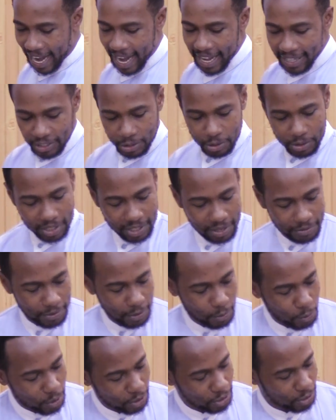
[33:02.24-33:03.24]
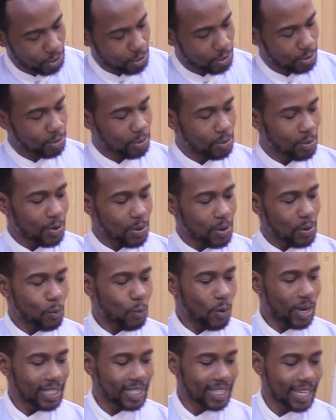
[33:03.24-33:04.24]
ask yourself a question:
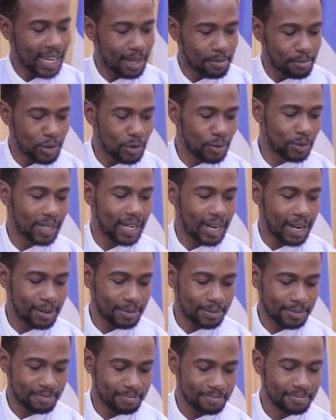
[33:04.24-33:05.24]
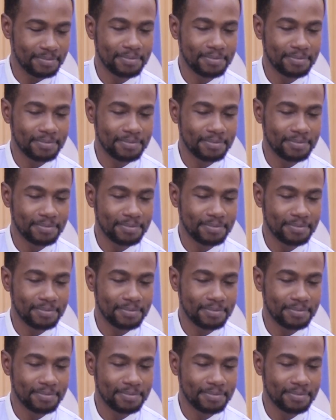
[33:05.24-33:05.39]
what came you down?